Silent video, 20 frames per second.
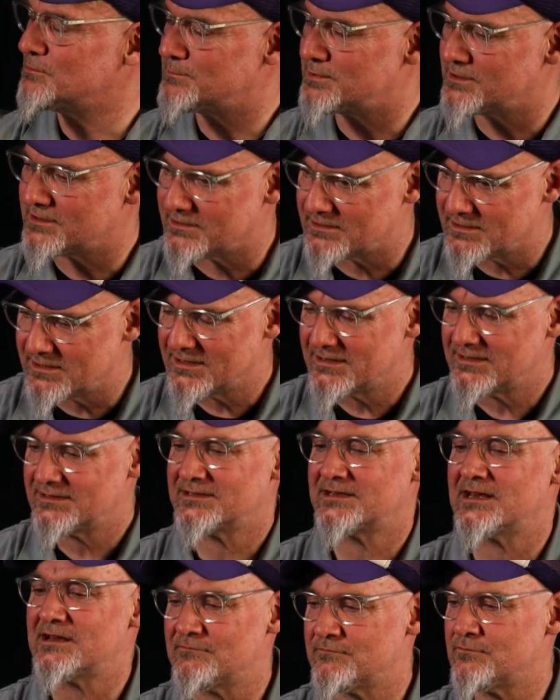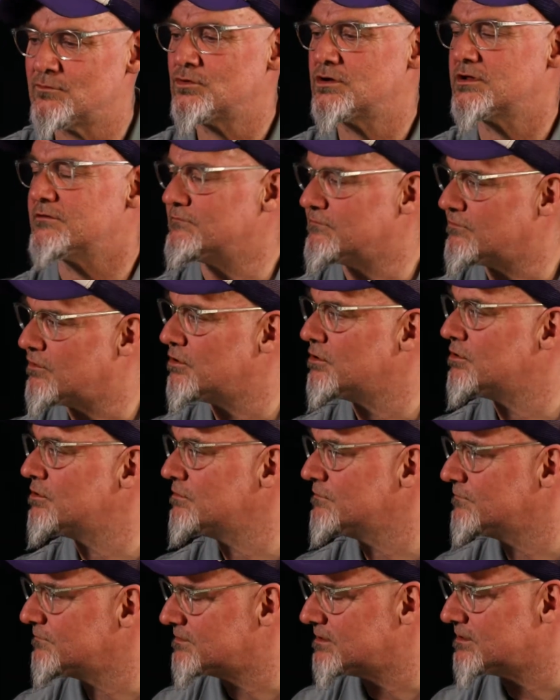but to get folk
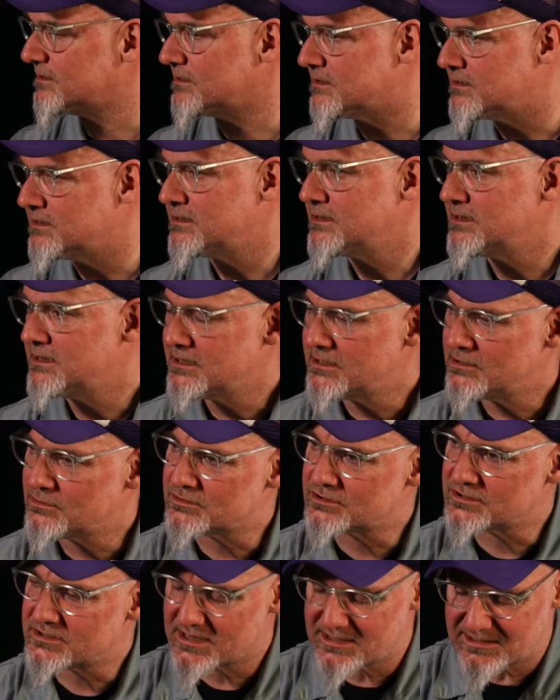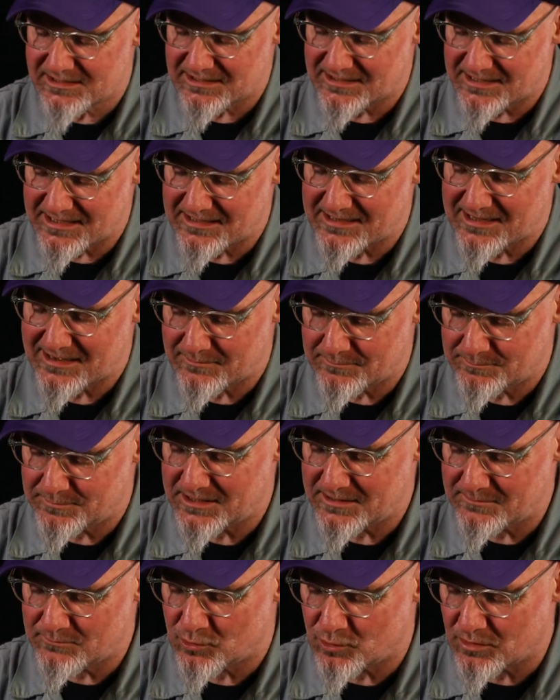involved and, try to get that
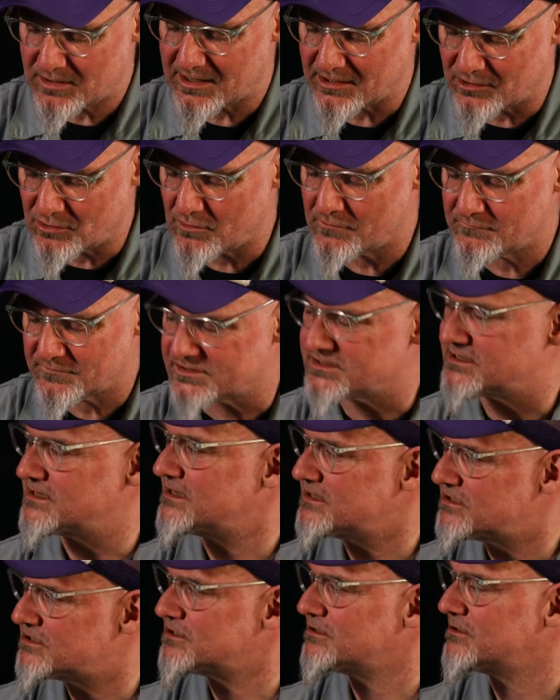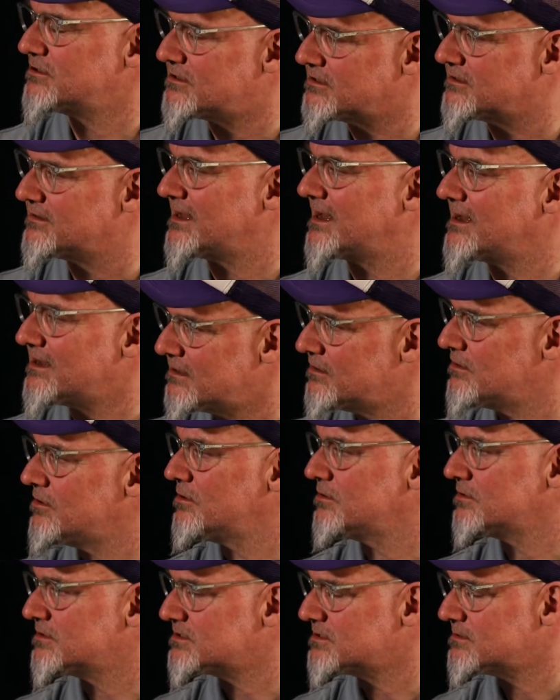being more like a conversation or a
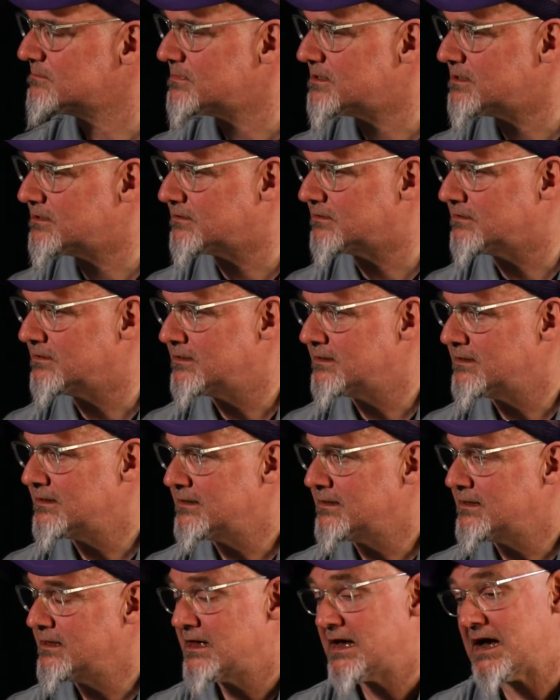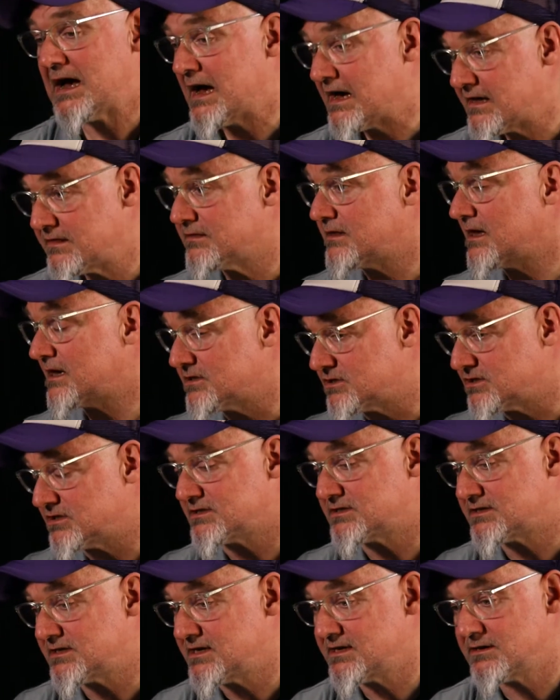dialogue somehow. And as you
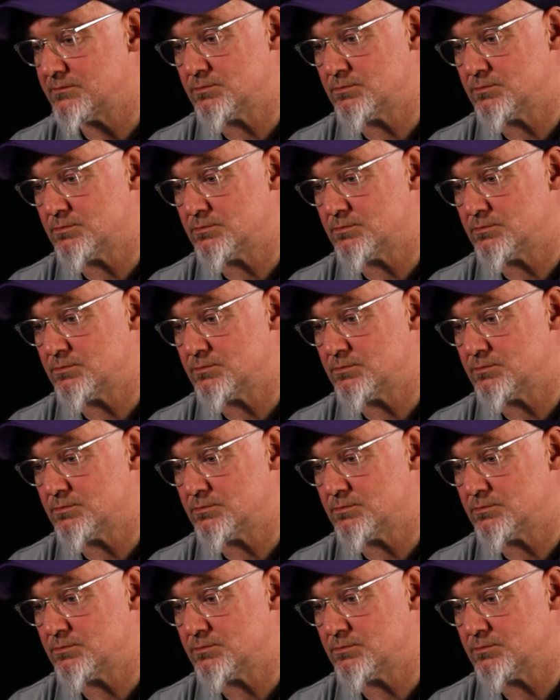say,